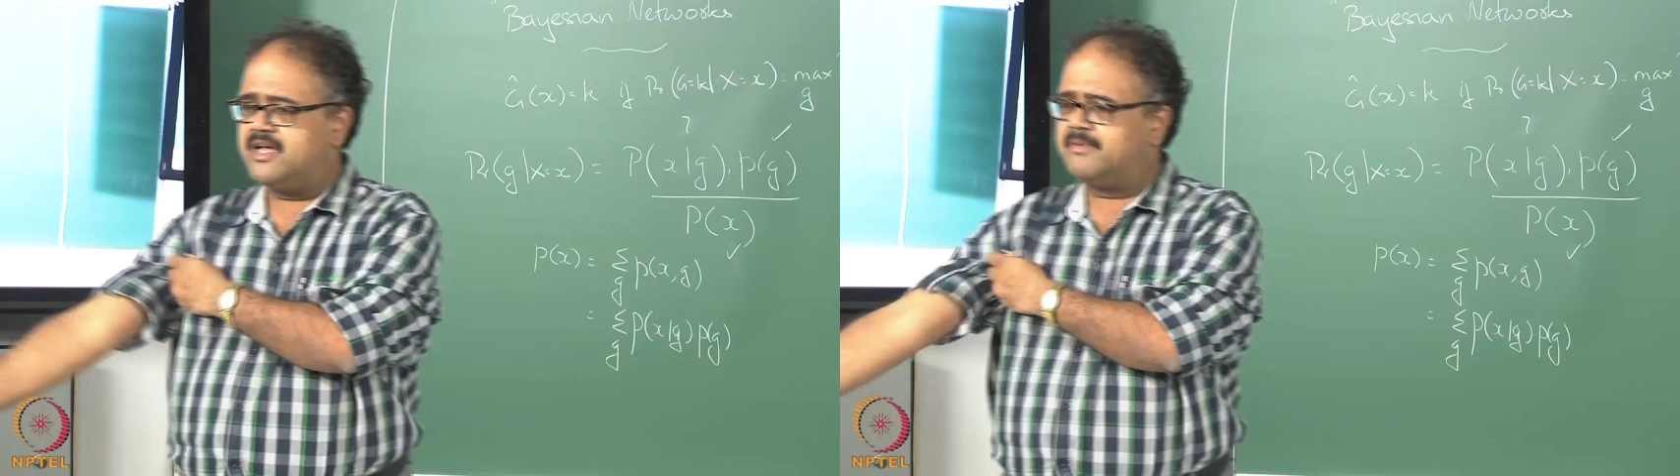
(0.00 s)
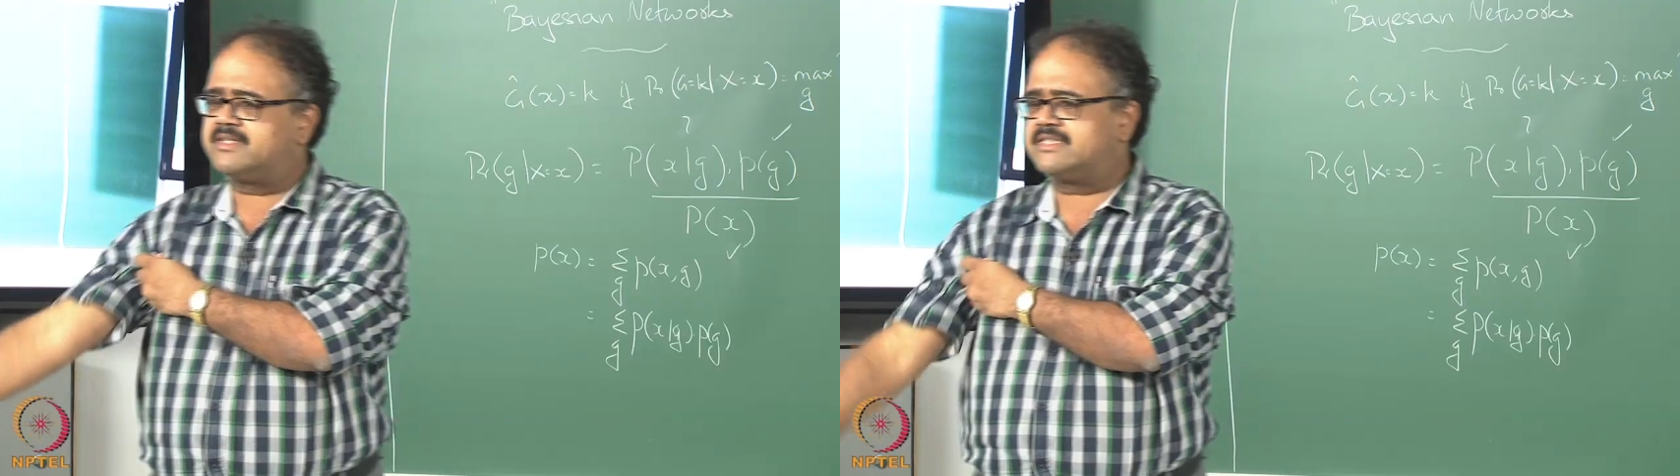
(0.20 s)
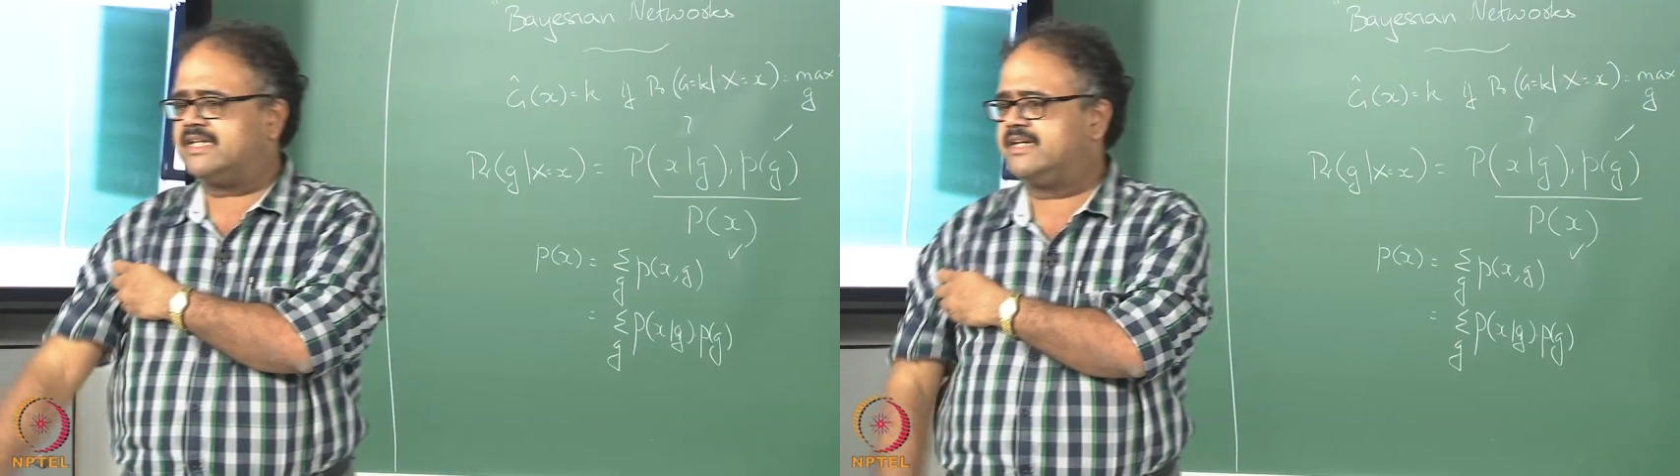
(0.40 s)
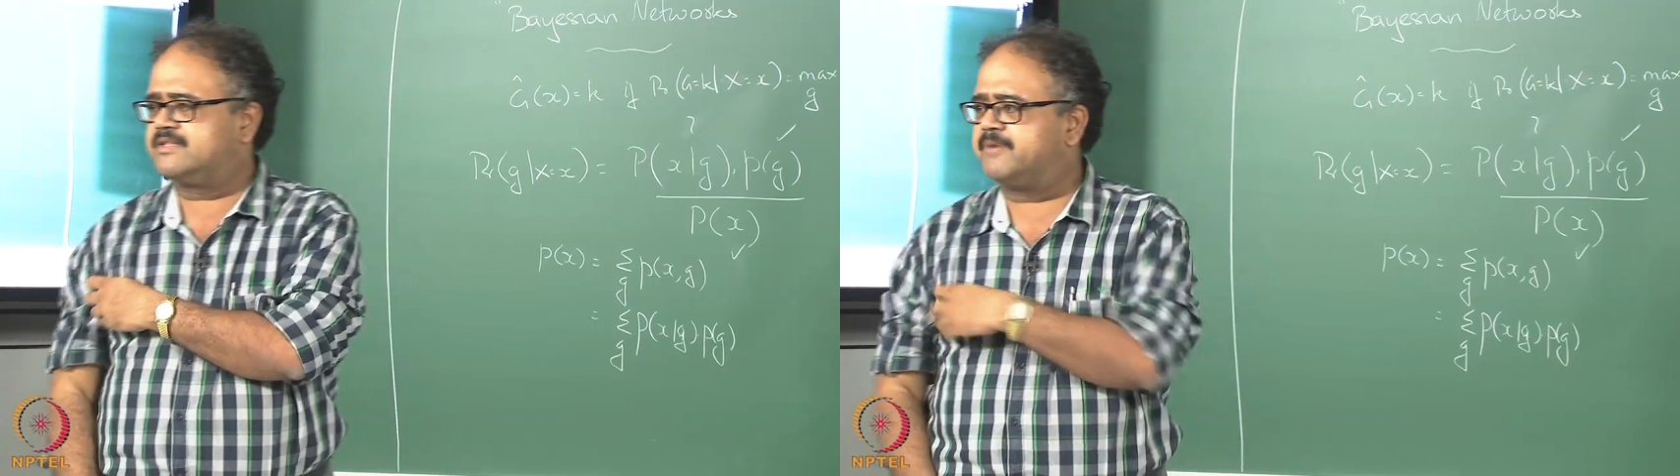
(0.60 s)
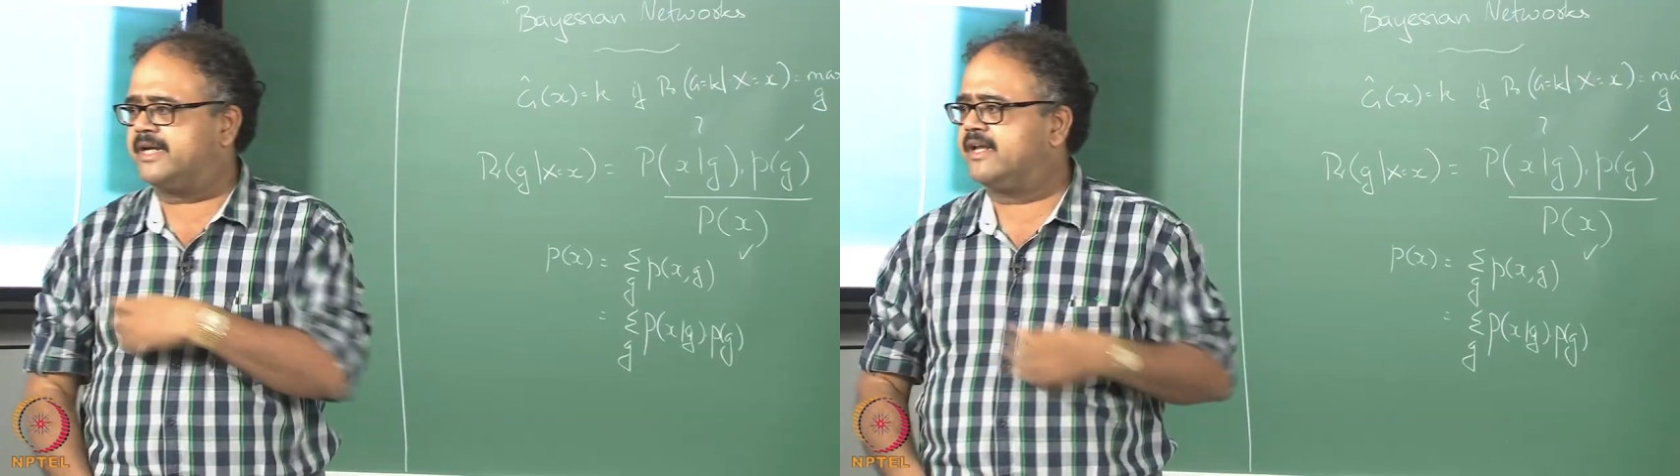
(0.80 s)
but still it's
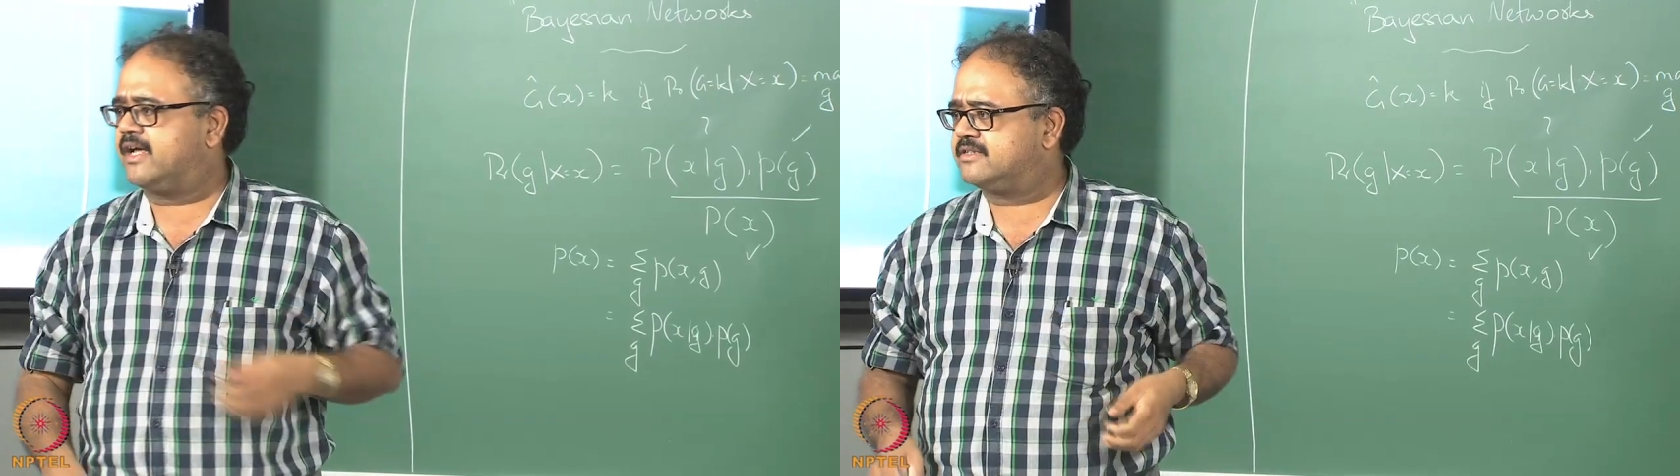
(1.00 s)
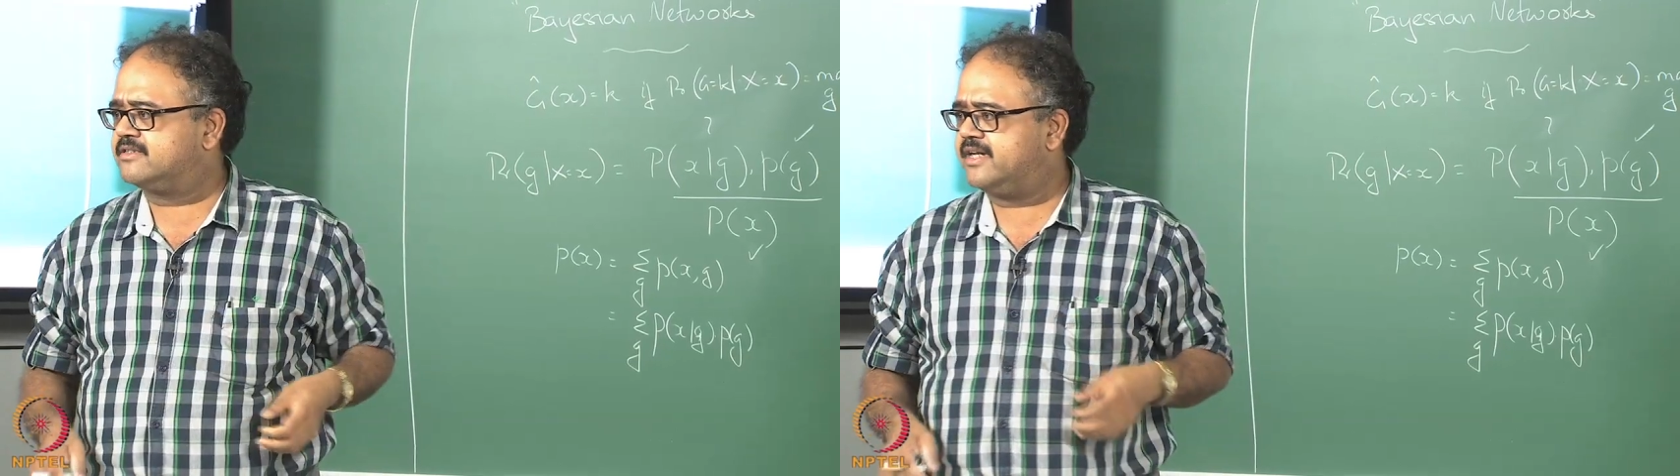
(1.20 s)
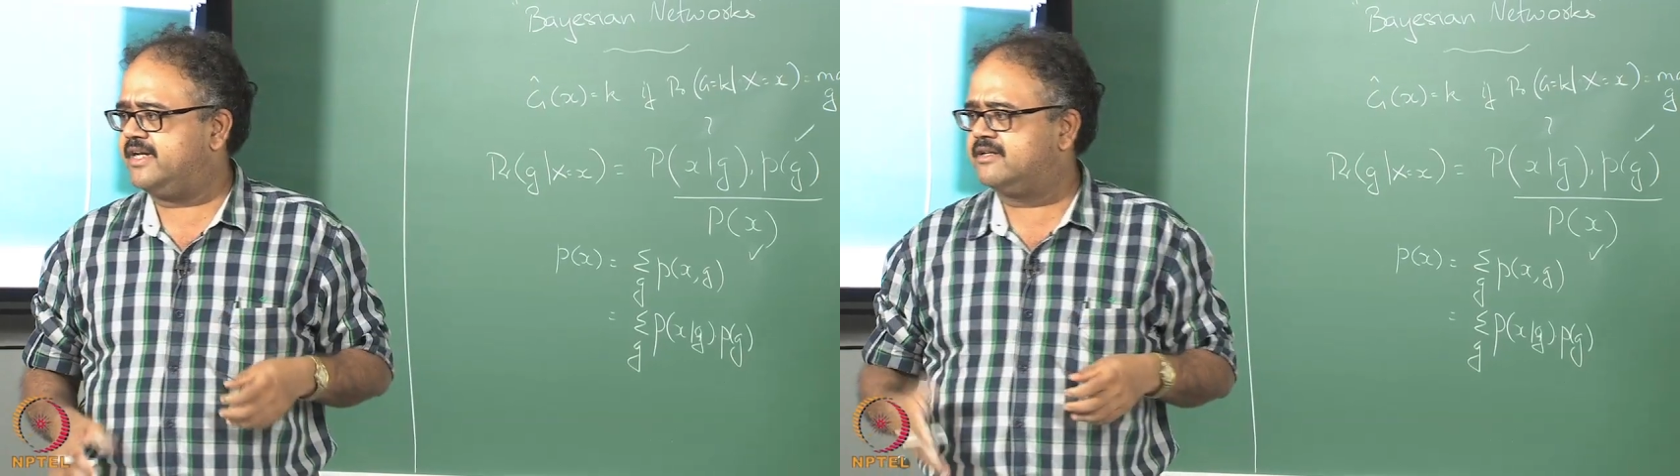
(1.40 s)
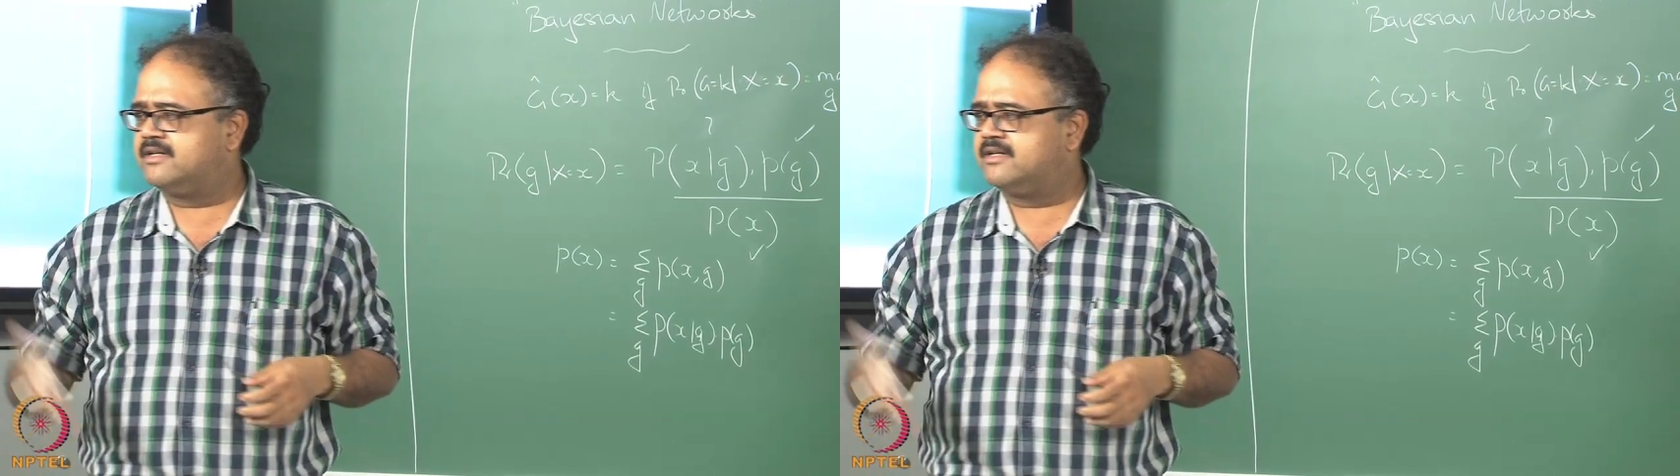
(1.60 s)
pretty large, right,